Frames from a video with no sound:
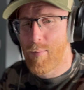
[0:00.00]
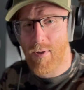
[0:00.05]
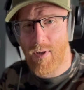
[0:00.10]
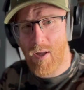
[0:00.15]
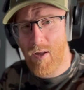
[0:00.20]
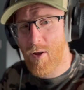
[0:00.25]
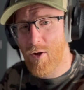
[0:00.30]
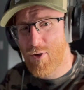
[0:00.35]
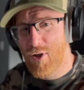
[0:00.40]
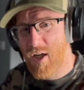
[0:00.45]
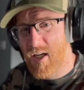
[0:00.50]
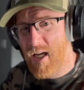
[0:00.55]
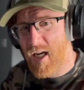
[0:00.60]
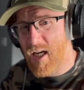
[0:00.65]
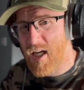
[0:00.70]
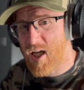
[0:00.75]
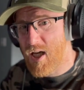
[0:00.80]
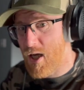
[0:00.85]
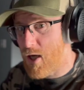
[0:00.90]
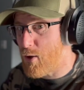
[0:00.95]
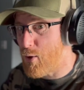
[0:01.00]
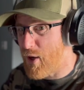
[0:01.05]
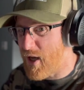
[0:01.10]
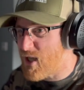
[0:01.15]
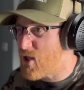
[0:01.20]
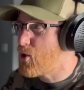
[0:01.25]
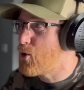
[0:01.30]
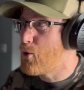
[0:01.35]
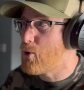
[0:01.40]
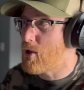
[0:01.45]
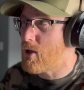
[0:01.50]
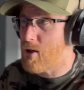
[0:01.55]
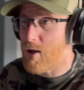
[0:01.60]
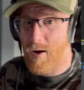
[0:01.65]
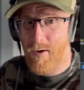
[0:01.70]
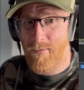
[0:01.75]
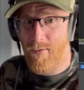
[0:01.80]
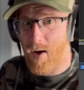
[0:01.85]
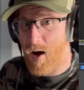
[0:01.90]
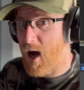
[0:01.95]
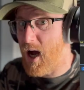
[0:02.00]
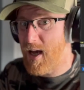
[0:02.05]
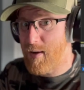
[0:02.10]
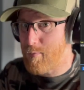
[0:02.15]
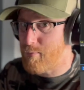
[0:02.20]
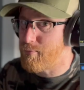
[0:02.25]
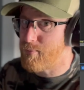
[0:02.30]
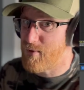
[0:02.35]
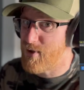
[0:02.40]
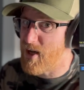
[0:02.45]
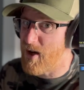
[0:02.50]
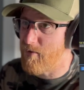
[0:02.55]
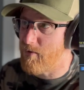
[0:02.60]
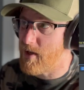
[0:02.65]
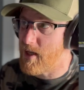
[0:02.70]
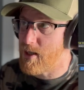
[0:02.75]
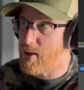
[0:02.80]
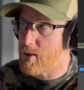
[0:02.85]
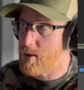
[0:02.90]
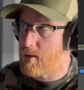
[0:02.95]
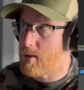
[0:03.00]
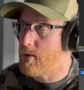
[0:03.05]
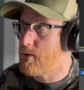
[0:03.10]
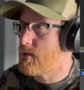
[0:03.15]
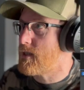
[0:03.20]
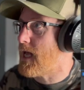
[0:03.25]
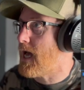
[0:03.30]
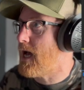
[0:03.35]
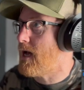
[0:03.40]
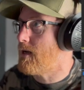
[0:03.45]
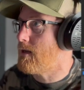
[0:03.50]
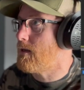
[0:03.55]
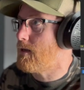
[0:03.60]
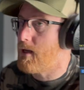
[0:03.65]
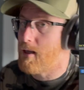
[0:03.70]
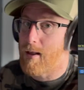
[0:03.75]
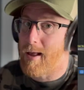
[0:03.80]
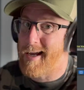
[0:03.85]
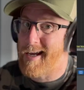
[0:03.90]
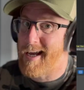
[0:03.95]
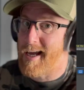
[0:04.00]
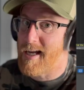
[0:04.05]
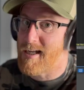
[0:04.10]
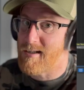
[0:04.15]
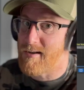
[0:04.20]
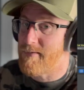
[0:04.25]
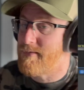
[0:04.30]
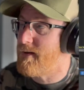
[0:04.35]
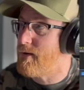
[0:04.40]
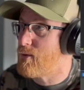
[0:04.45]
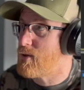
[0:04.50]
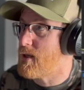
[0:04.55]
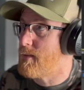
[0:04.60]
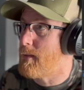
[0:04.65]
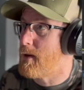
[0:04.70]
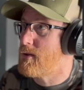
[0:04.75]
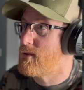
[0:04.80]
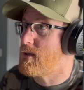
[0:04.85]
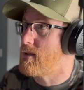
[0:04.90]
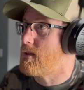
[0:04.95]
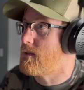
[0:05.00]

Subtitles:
the Logic EQ is good enough. I generally just use that like it is a filter most of the